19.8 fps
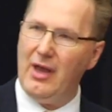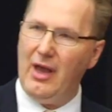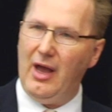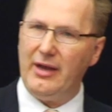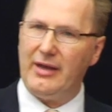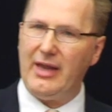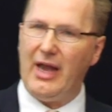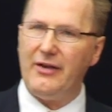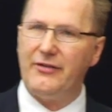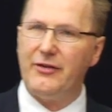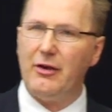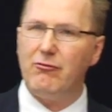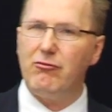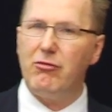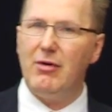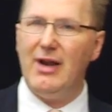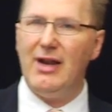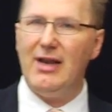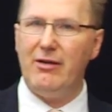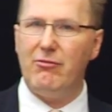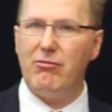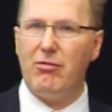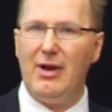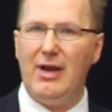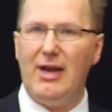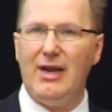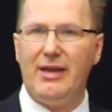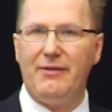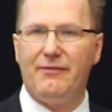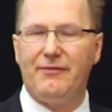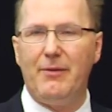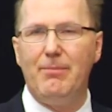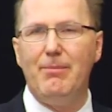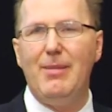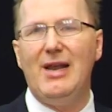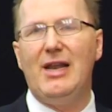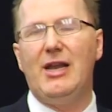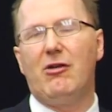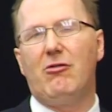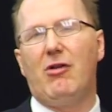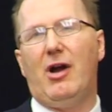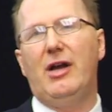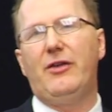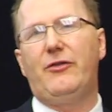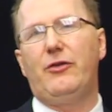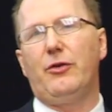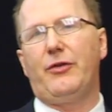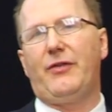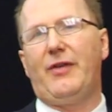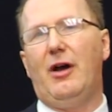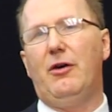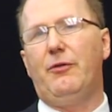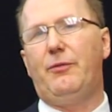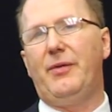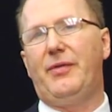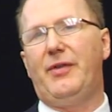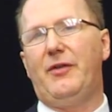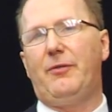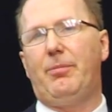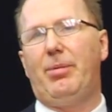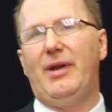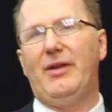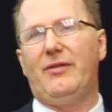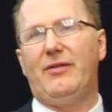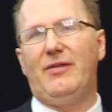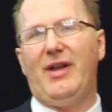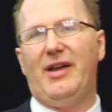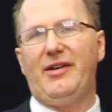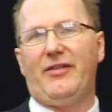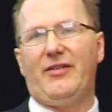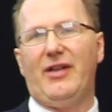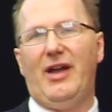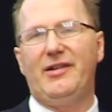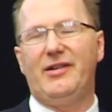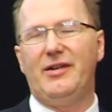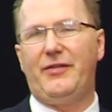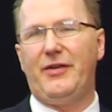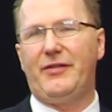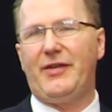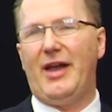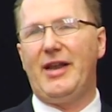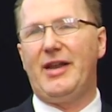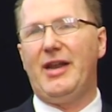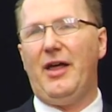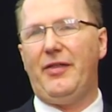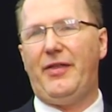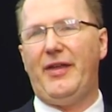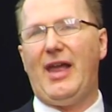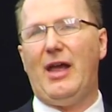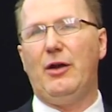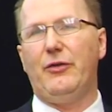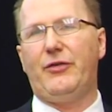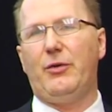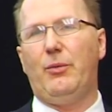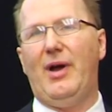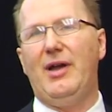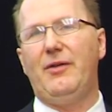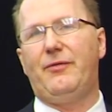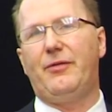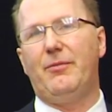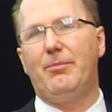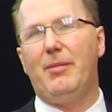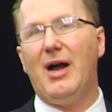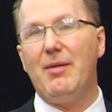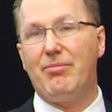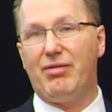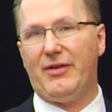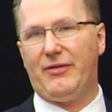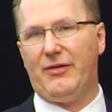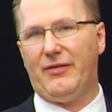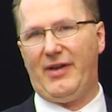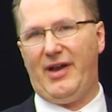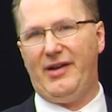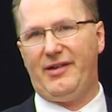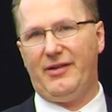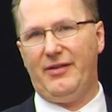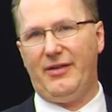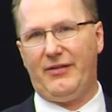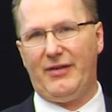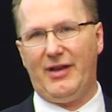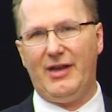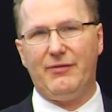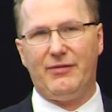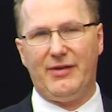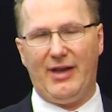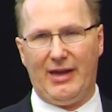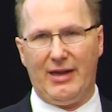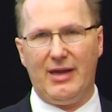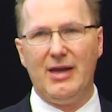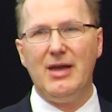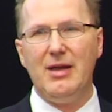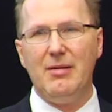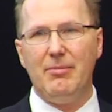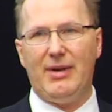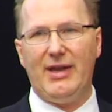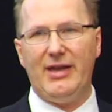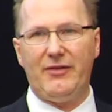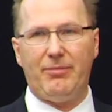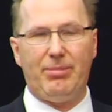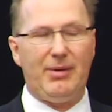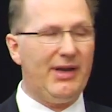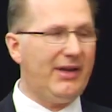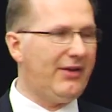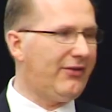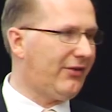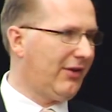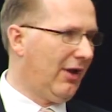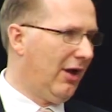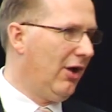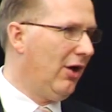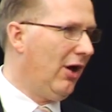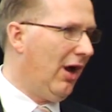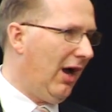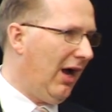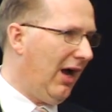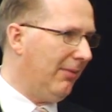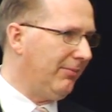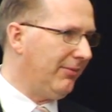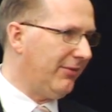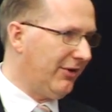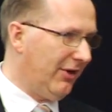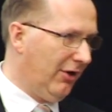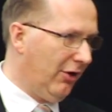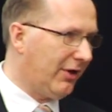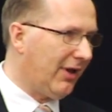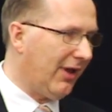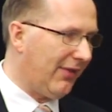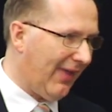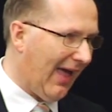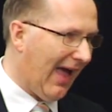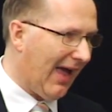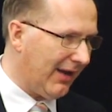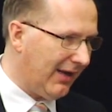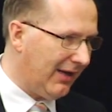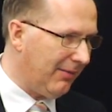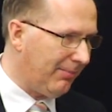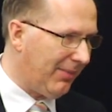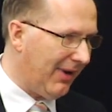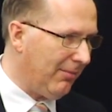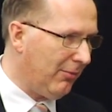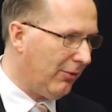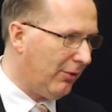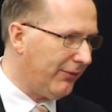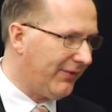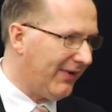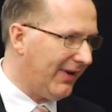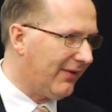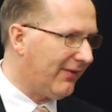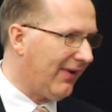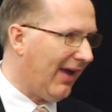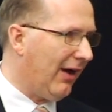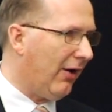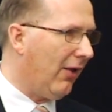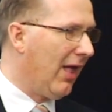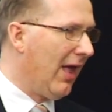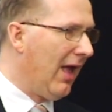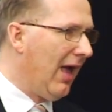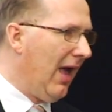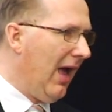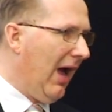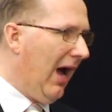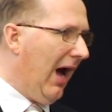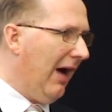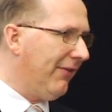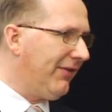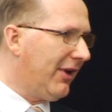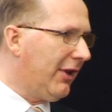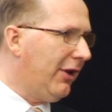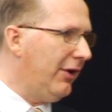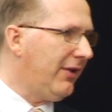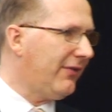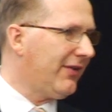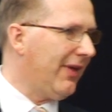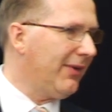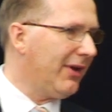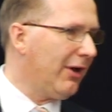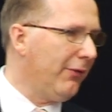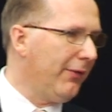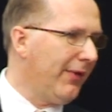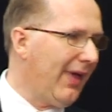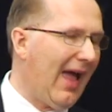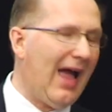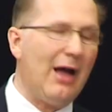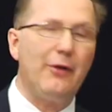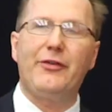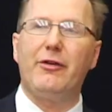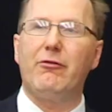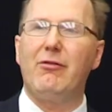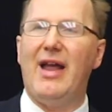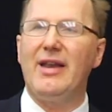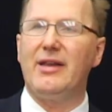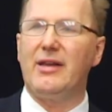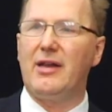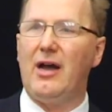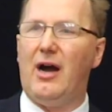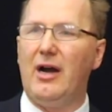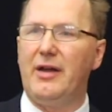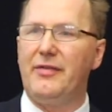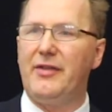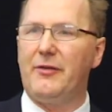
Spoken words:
Okay, so really familiarise yourself with this piece of legislation. If you take nothing else away from my presentation this evening, please look at that in a bit more detail. I've included something on the How to Rent guide.